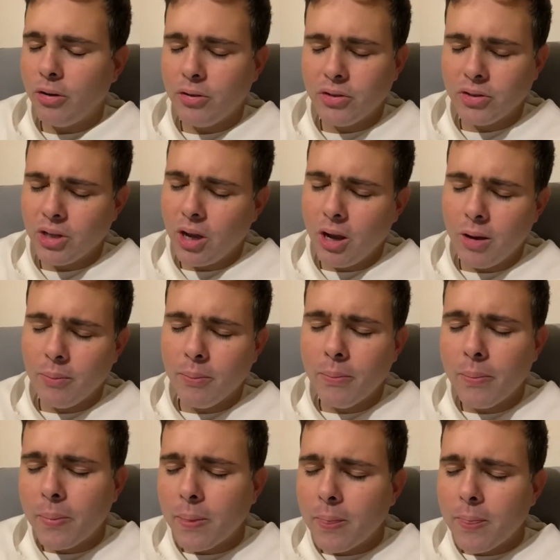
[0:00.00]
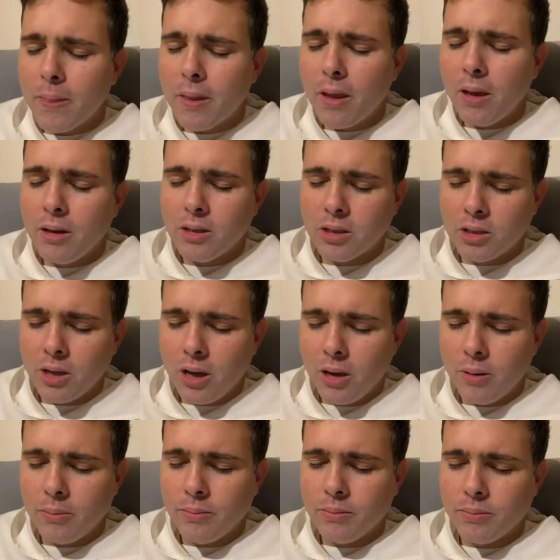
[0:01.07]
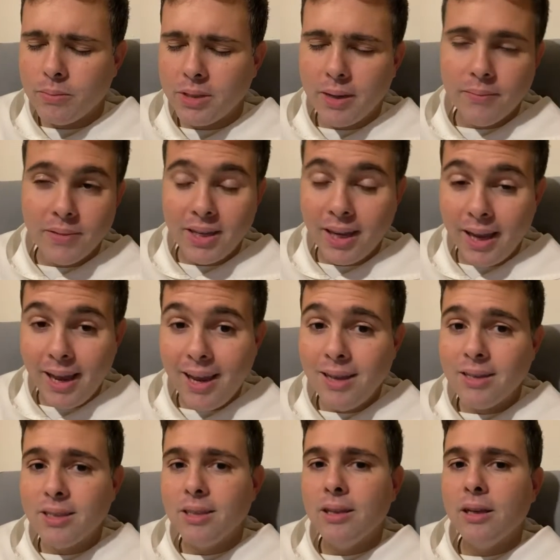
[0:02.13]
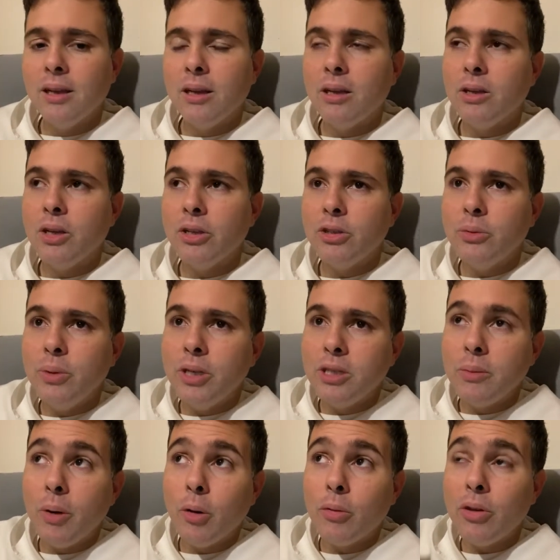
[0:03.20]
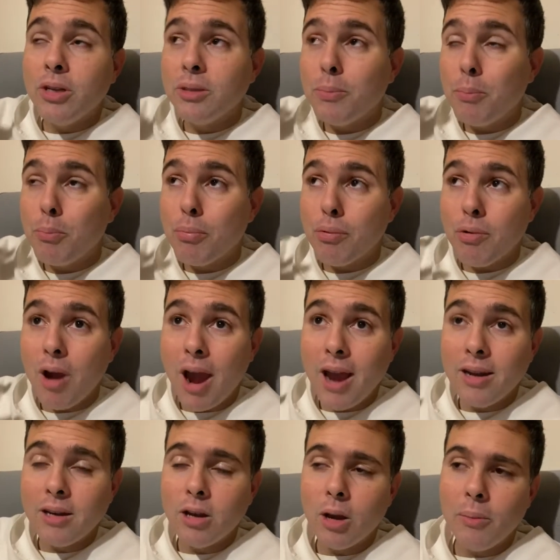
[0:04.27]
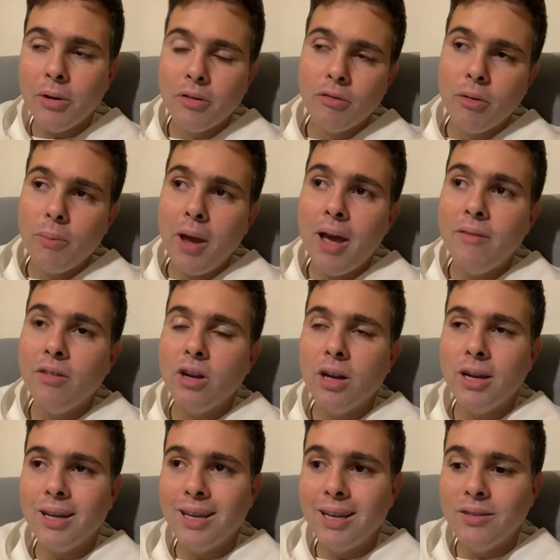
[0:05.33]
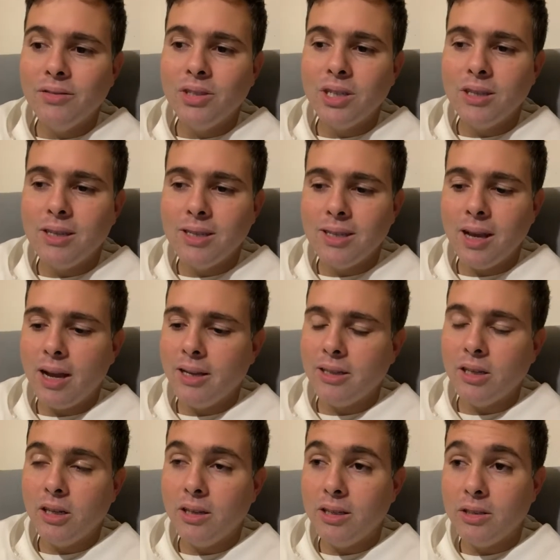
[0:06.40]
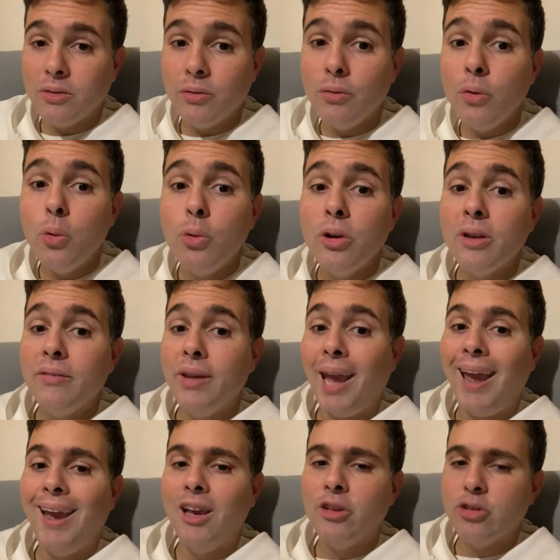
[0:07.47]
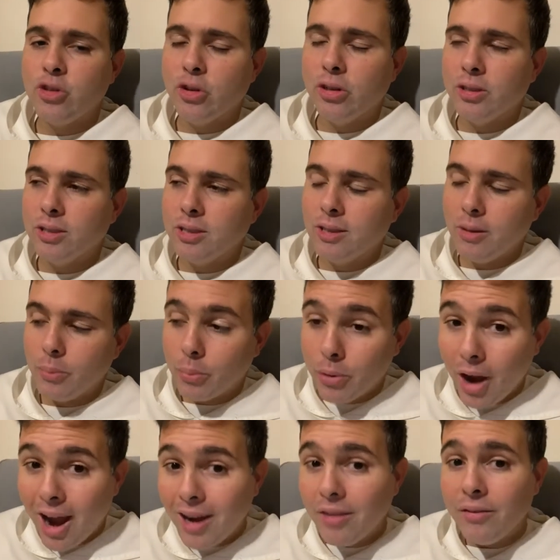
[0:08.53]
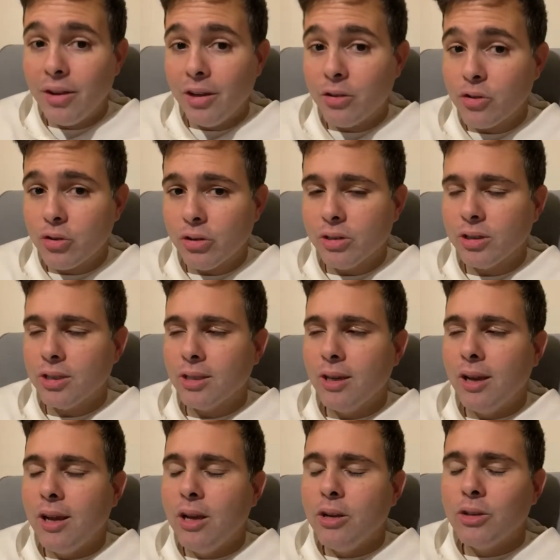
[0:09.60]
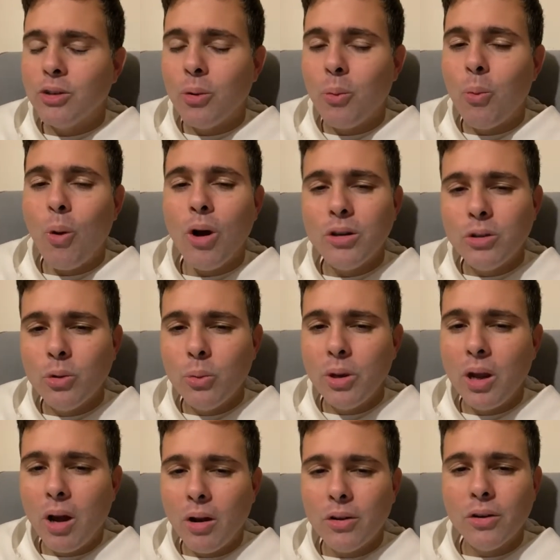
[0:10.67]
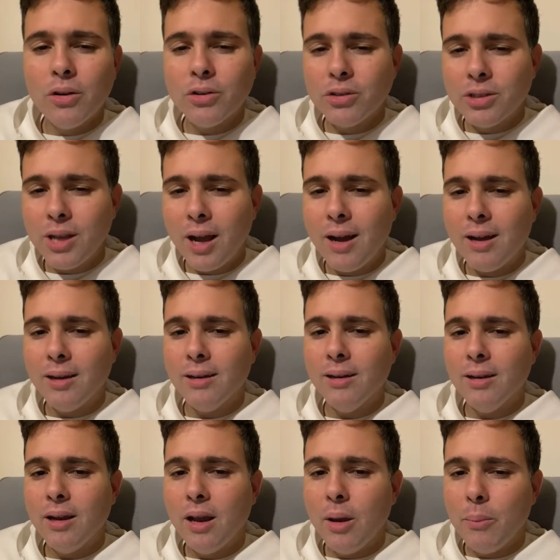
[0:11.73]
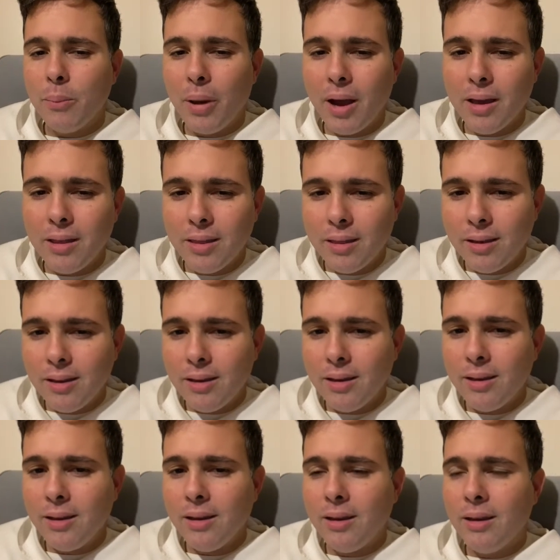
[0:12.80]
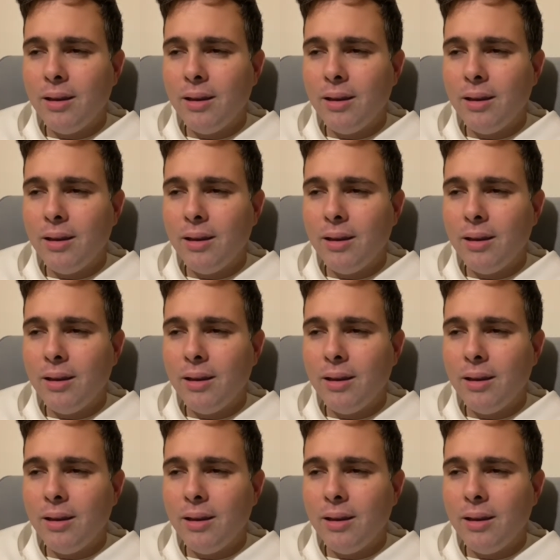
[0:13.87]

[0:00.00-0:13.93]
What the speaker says: Psalm 78. It speaks about this bread coming from heaven, and it gives it the title, this food of angels, the bread of angels. So what do we understand by the